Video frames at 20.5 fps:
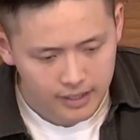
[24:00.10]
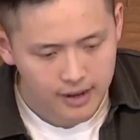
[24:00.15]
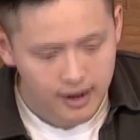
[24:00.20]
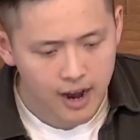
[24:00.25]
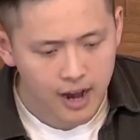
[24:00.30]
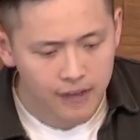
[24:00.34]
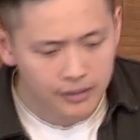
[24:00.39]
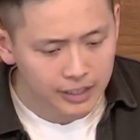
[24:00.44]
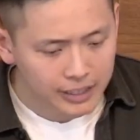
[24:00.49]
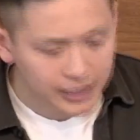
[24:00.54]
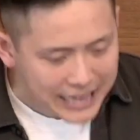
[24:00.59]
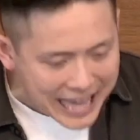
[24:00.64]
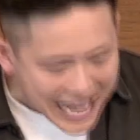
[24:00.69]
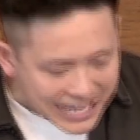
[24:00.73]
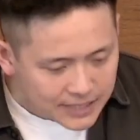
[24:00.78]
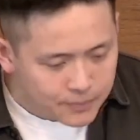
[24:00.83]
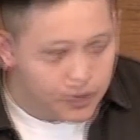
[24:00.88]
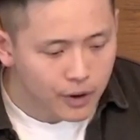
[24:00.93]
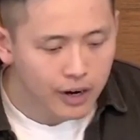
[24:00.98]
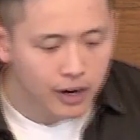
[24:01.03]
on the
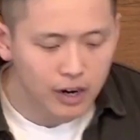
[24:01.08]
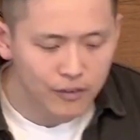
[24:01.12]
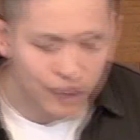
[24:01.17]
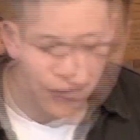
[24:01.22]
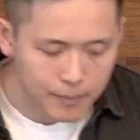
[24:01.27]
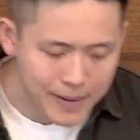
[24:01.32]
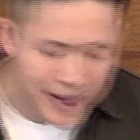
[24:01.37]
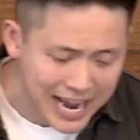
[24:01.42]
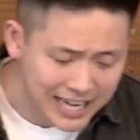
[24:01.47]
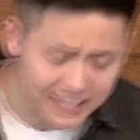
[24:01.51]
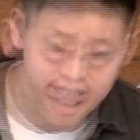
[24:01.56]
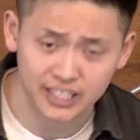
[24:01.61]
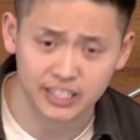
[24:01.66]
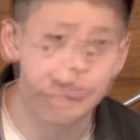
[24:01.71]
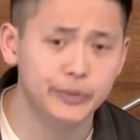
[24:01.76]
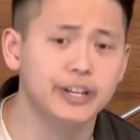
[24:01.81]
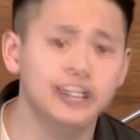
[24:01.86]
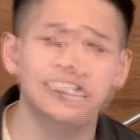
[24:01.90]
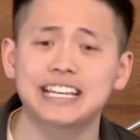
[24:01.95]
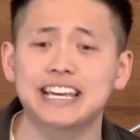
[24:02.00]
last part of our passage,
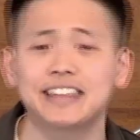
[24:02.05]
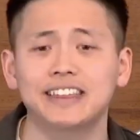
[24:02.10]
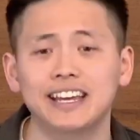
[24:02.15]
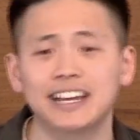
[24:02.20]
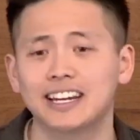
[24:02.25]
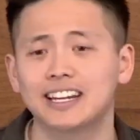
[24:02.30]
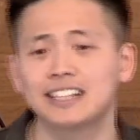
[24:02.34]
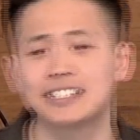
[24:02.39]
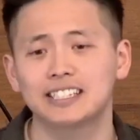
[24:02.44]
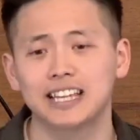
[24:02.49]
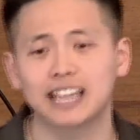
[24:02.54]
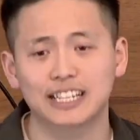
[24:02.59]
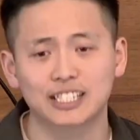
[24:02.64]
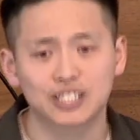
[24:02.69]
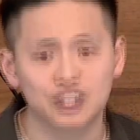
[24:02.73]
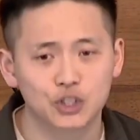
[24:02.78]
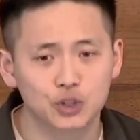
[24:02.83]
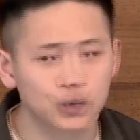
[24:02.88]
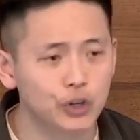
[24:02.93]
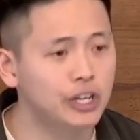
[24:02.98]
because I think it is
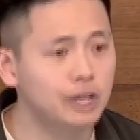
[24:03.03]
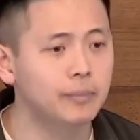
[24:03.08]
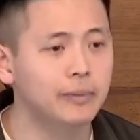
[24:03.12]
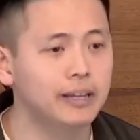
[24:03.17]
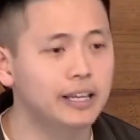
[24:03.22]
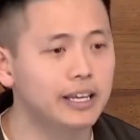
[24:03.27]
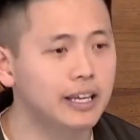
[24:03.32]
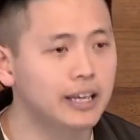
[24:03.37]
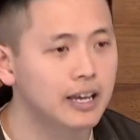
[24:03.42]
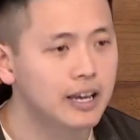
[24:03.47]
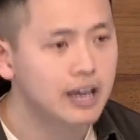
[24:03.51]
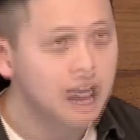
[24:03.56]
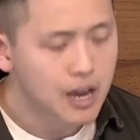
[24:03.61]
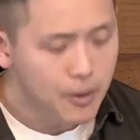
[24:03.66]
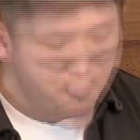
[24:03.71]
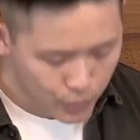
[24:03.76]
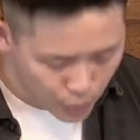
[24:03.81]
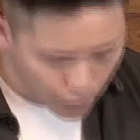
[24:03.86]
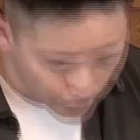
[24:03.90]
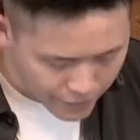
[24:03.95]
extremely
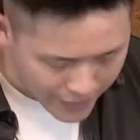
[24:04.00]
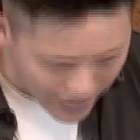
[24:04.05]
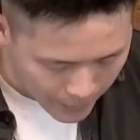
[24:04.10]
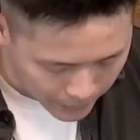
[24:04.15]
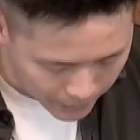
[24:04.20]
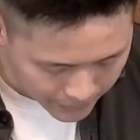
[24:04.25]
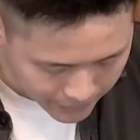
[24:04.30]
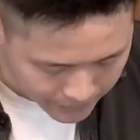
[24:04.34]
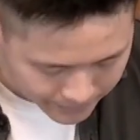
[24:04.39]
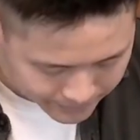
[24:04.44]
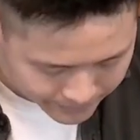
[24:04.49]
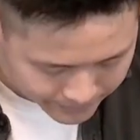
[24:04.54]
profound.